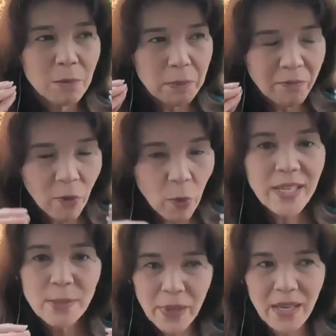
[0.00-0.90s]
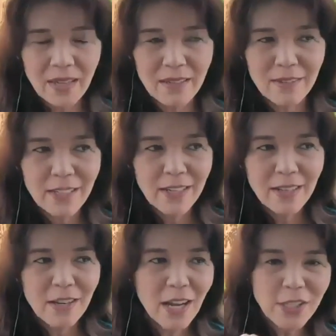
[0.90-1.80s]
but voice being
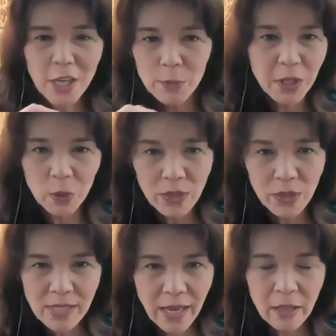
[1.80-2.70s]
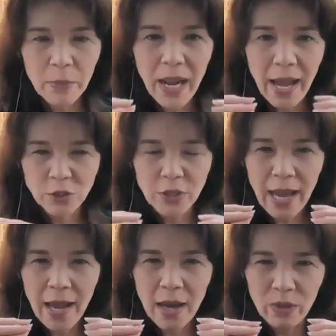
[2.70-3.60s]
not just how you put your words together, but actually
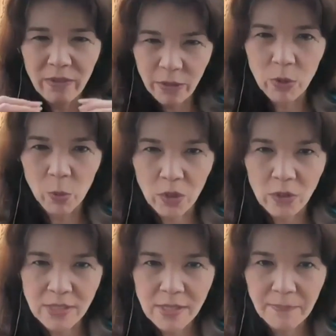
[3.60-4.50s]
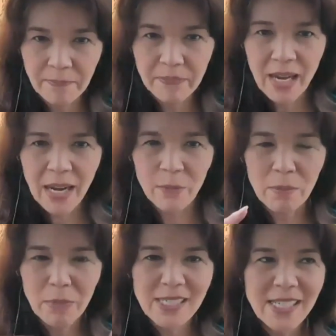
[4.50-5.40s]
how we view the world. And I
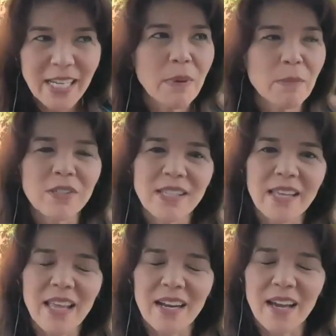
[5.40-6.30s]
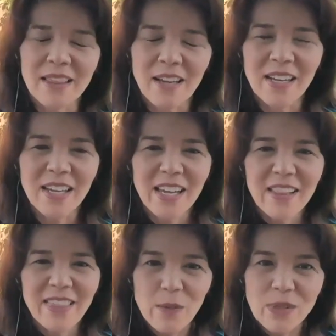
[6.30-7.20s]
distinctly remember her saying that. And I thought
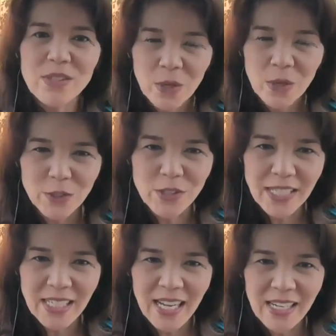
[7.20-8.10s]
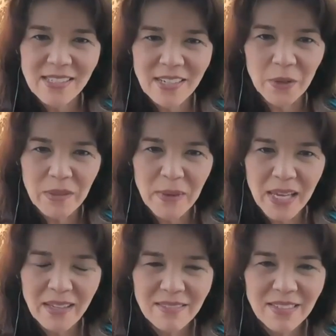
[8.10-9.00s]
that was so interesting, and it stuck with
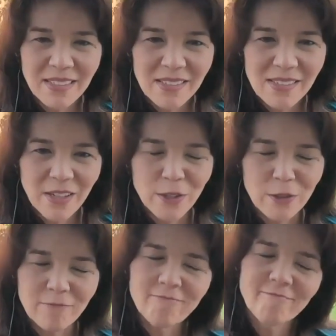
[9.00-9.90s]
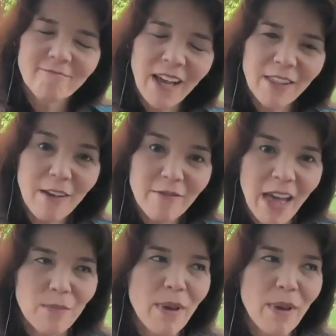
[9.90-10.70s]
me. So I love that